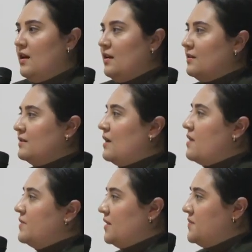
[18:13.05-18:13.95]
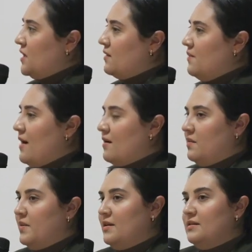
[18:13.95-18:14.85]
the same subject matter
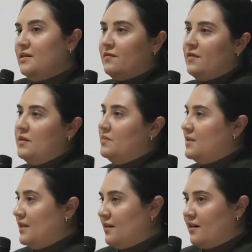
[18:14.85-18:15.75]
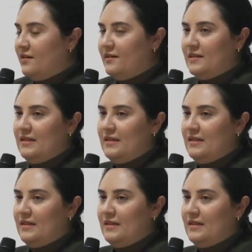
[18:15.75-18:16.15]
but in different materials.